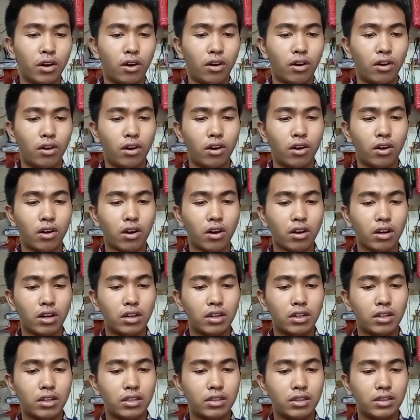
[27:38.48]

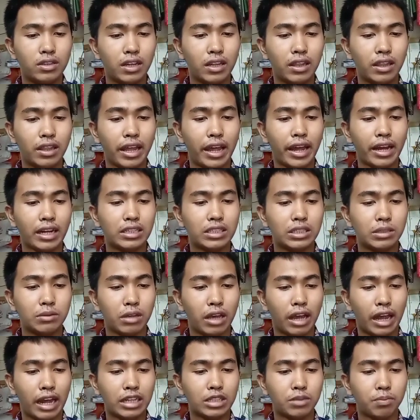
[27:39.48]
or the next
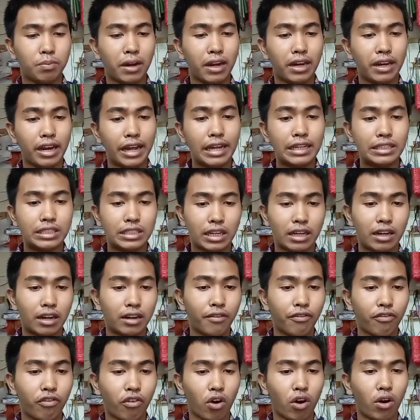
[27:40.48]
explanation
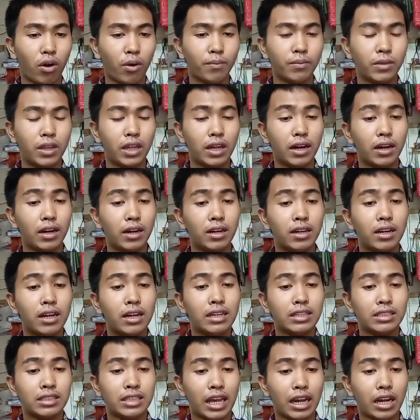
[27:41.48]
from the
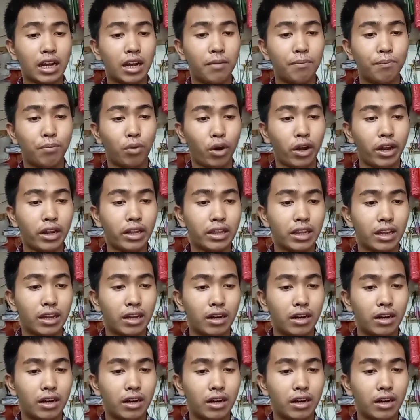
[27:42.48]
second point,